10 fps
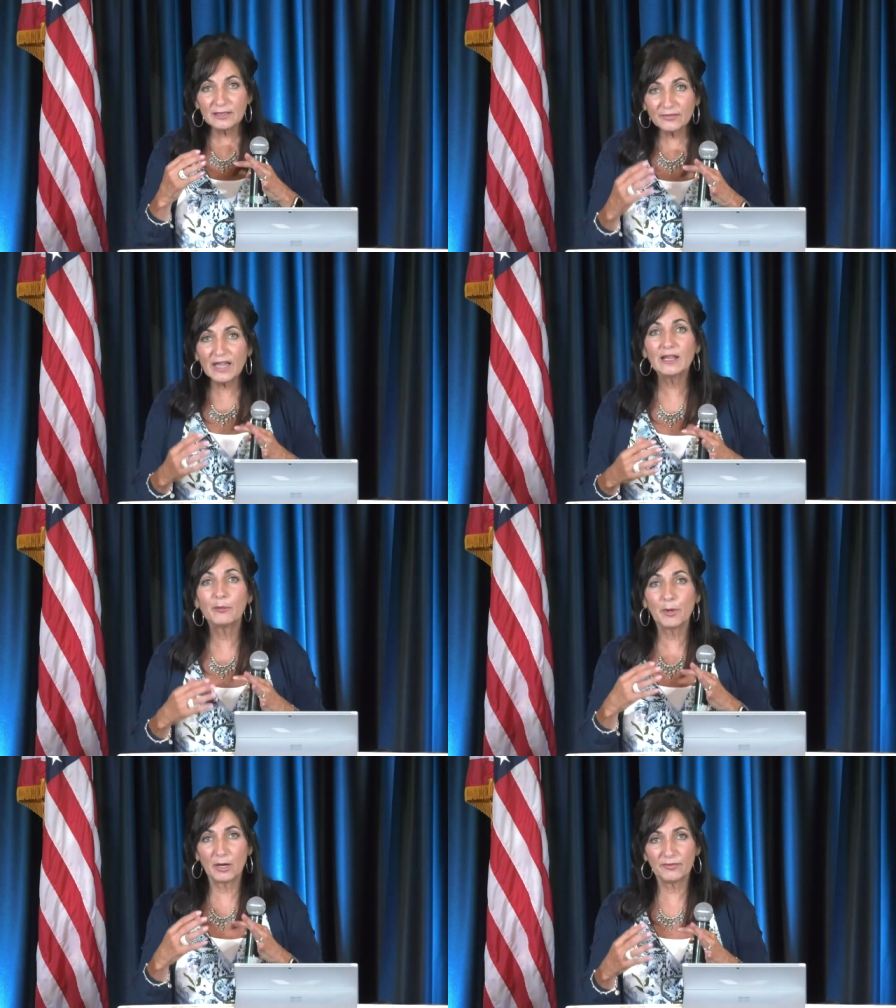to
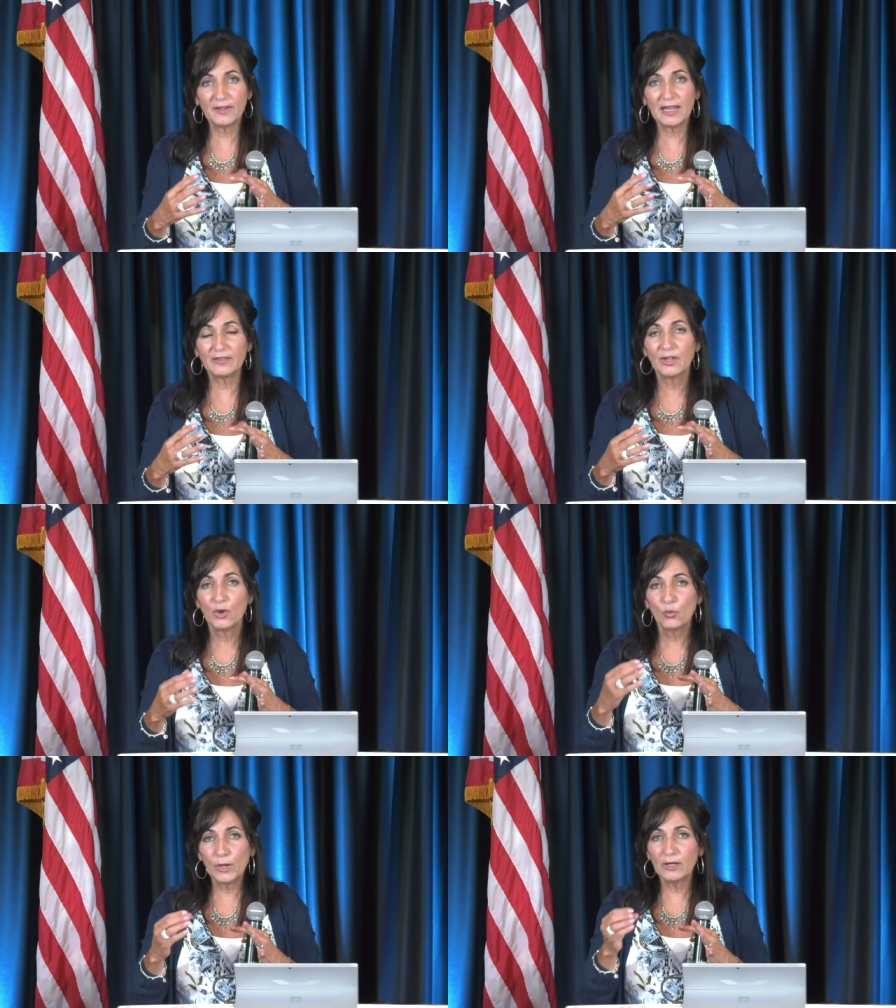develop our
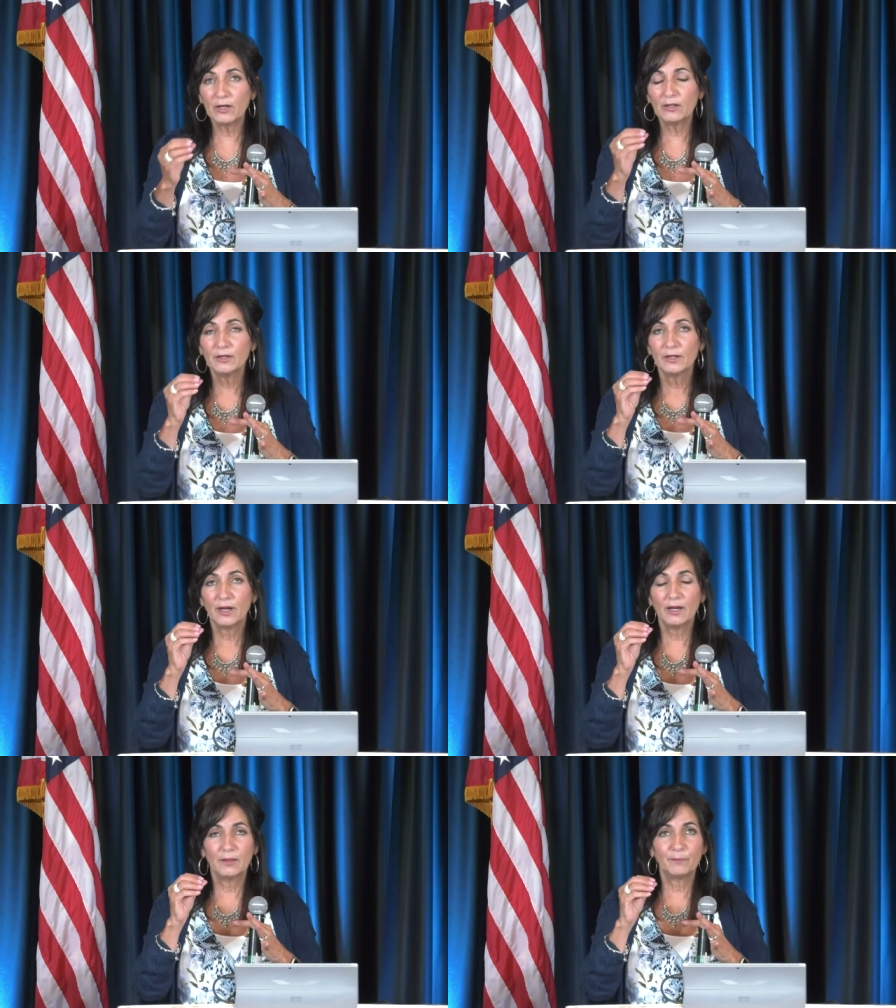faith. We are,
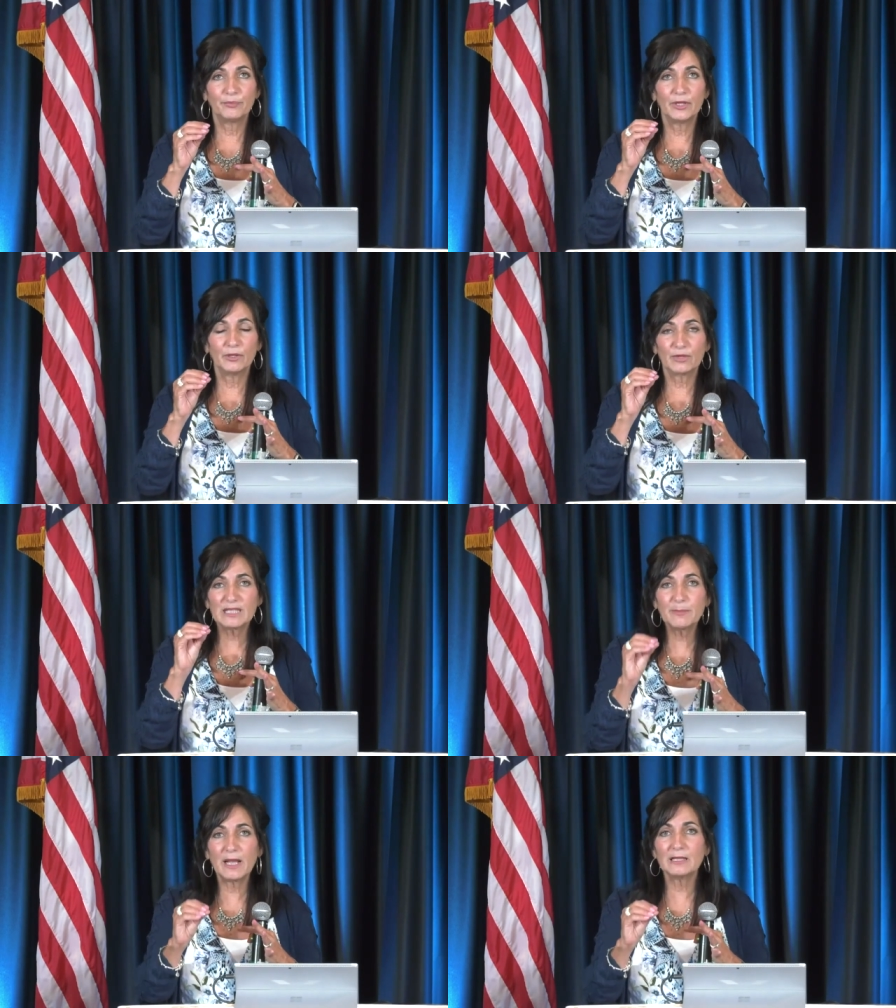
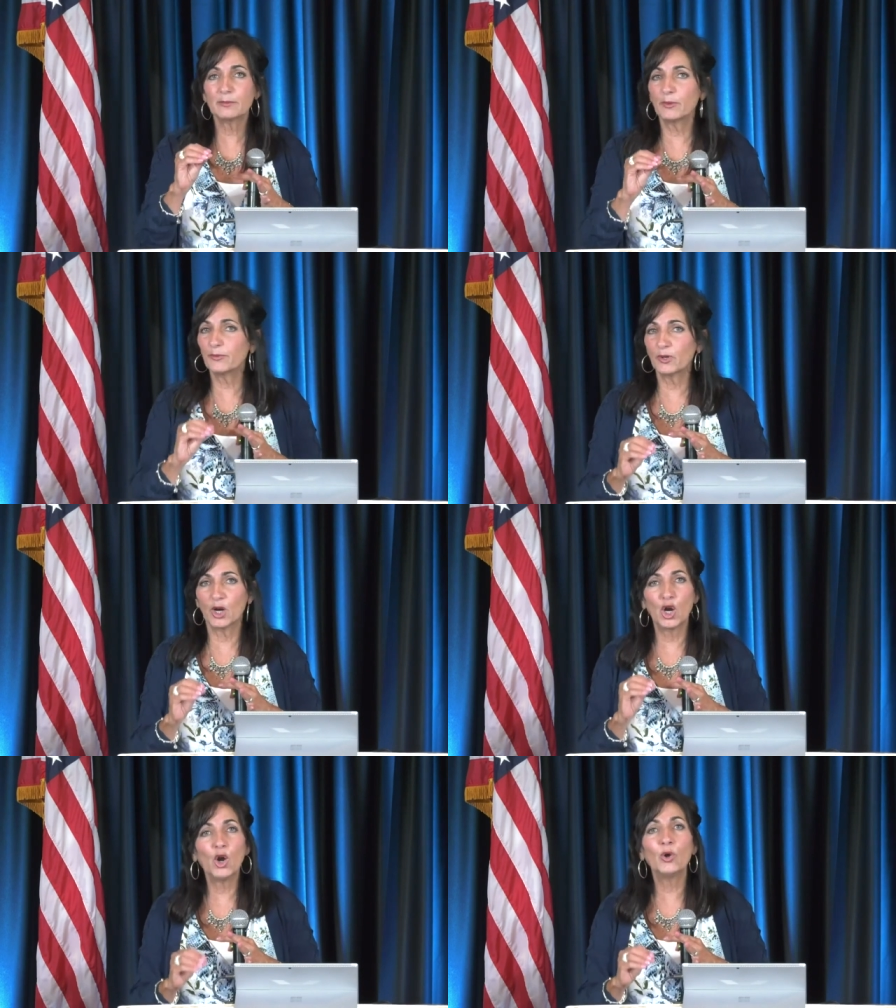responsible
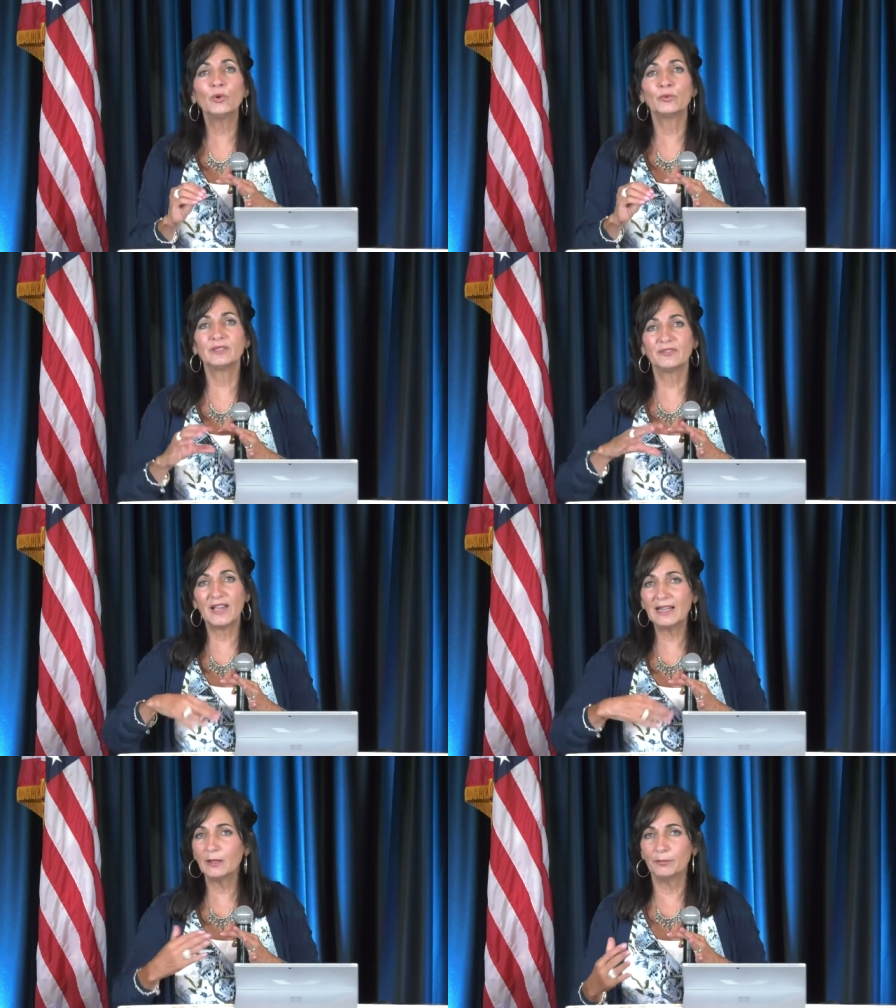for our own
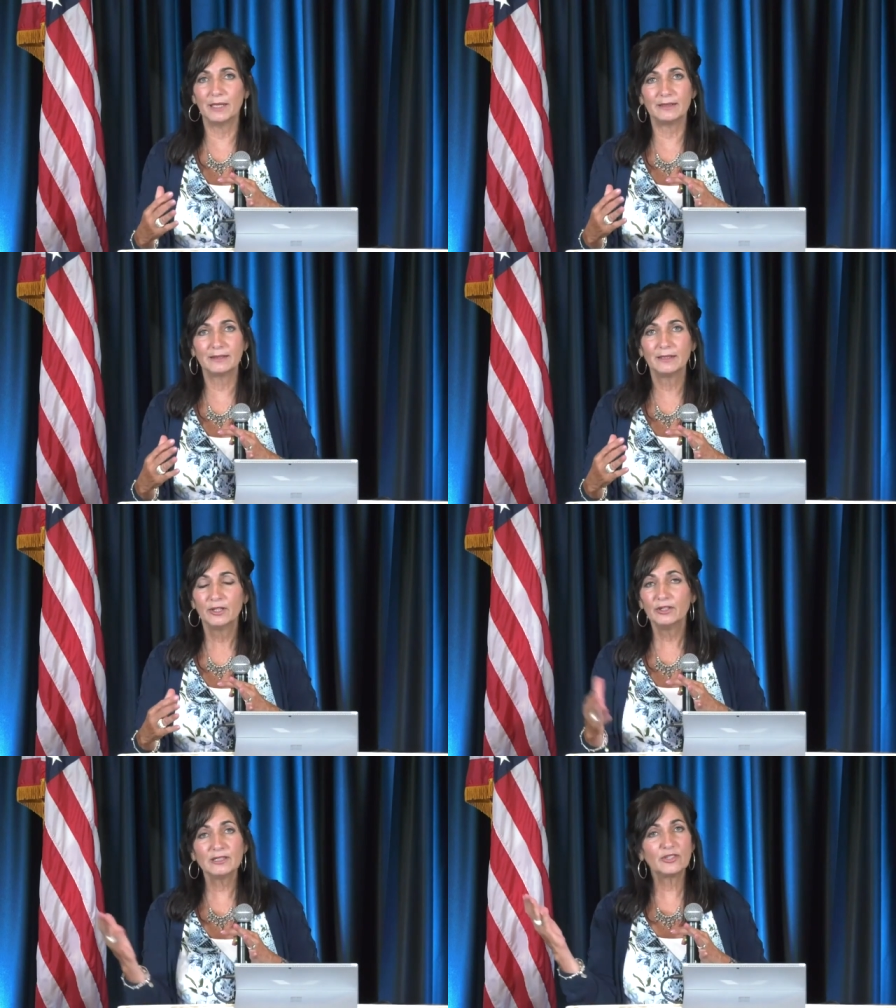development.
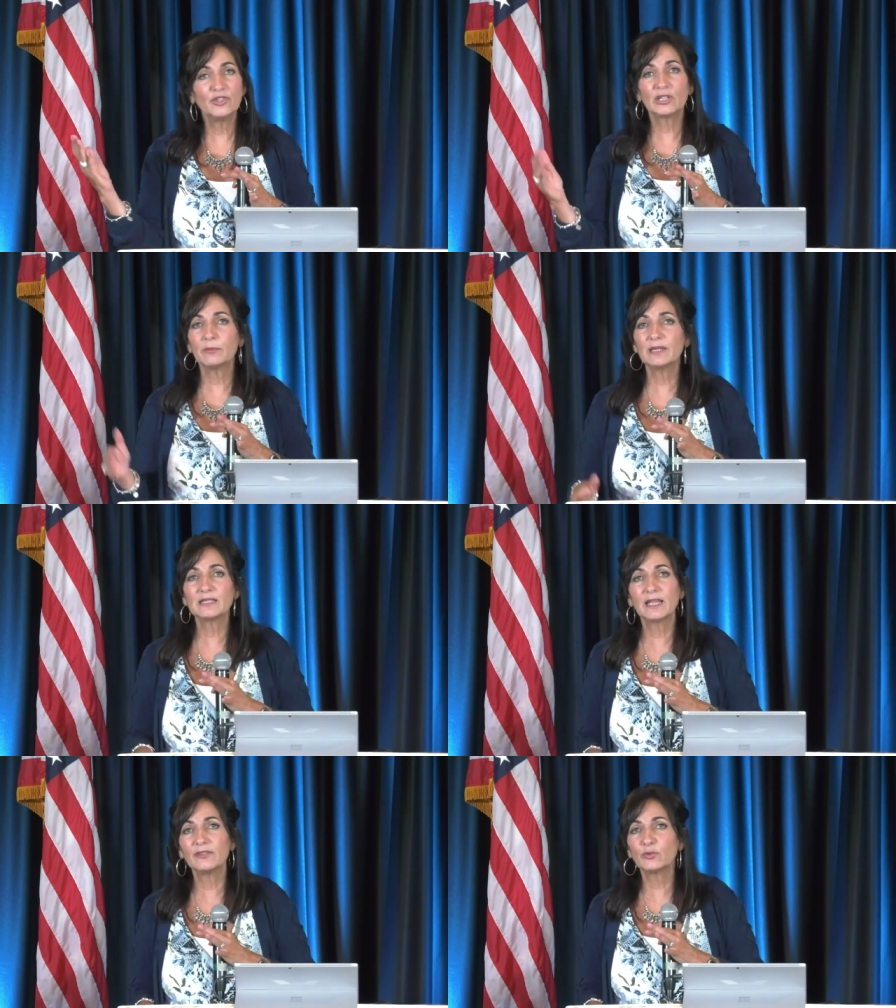Listen, you
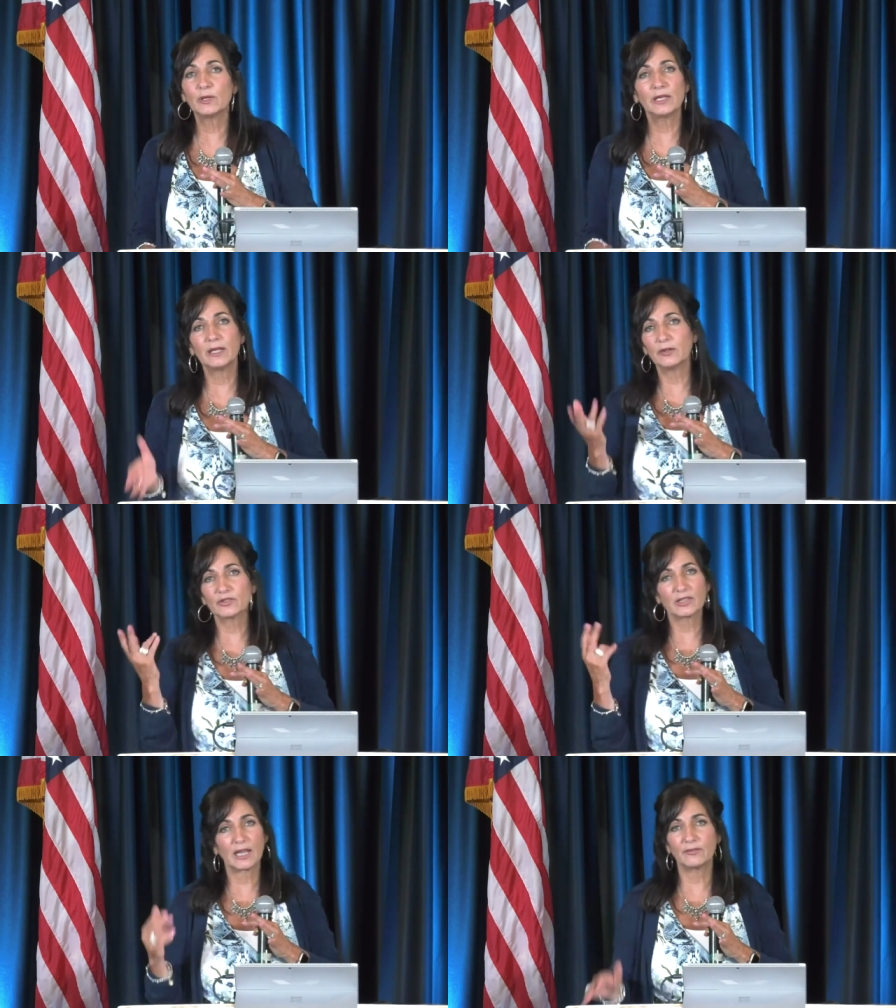can be saved 20
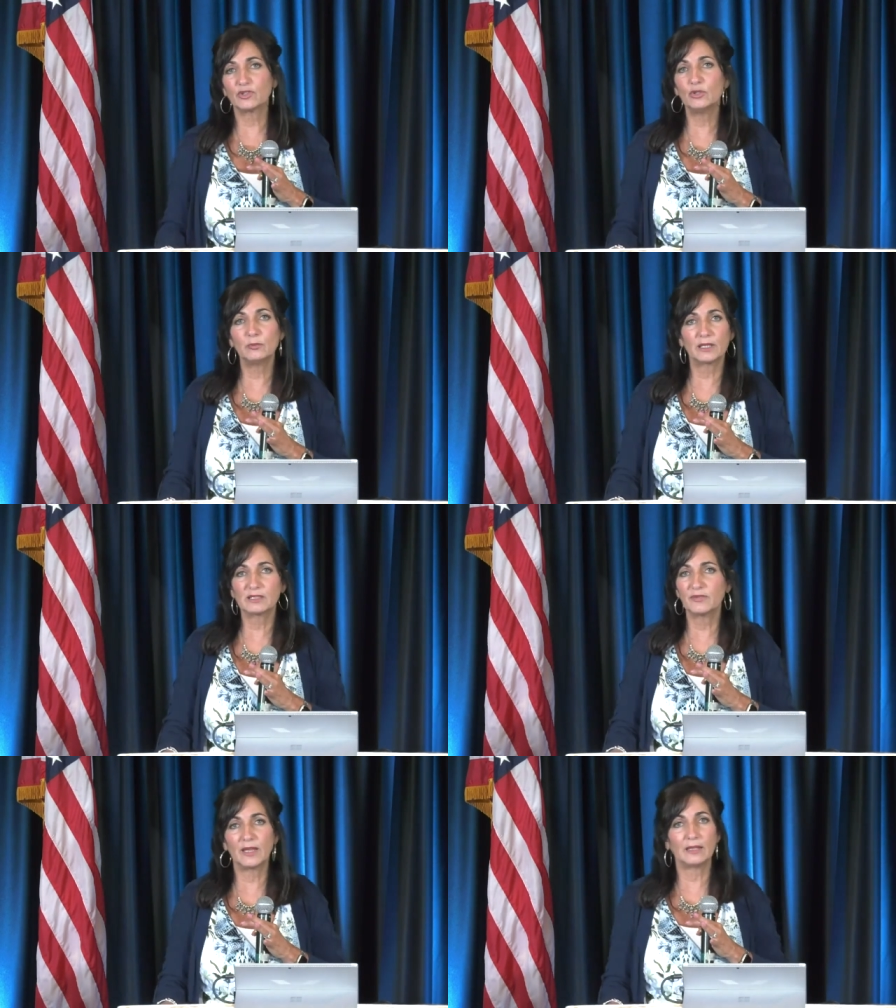years and have 2
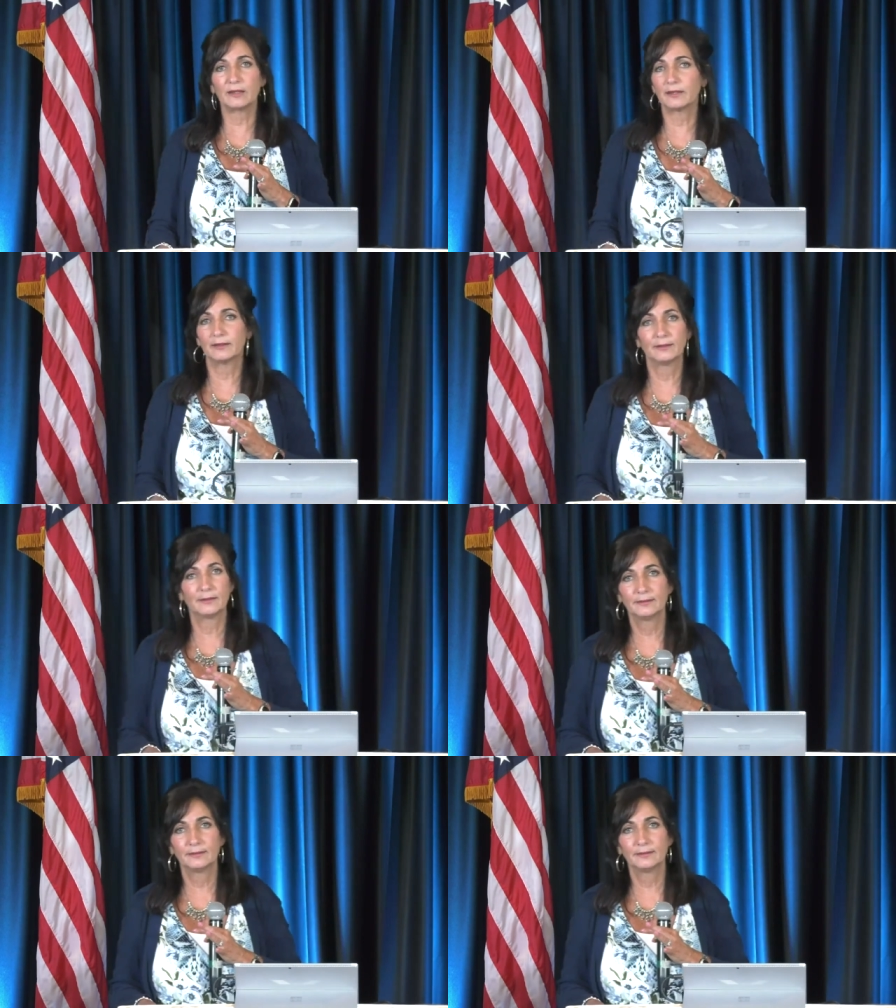months' faith.